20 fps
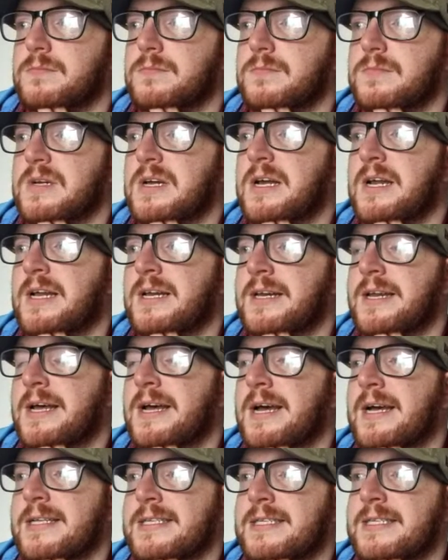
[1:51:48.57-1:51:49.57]
And
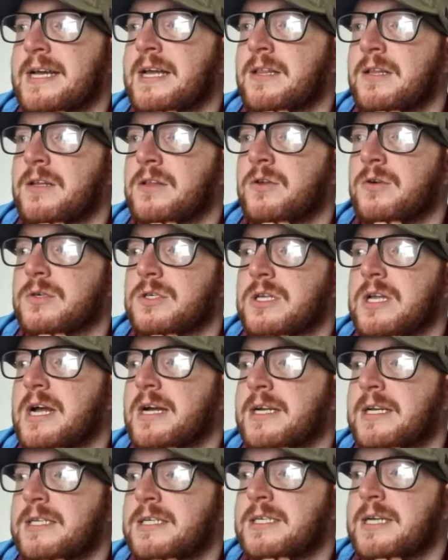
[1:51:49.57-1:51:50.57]
Teller looks like
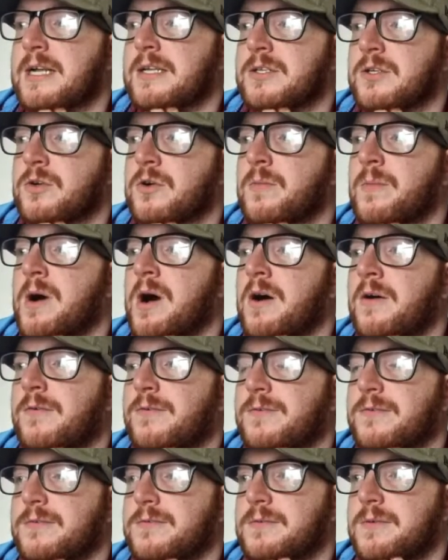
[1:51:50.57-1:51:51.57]
he's set to come off,
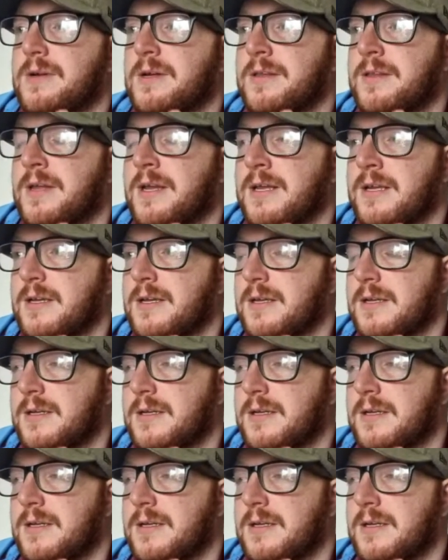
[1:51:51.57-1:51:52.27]
I think.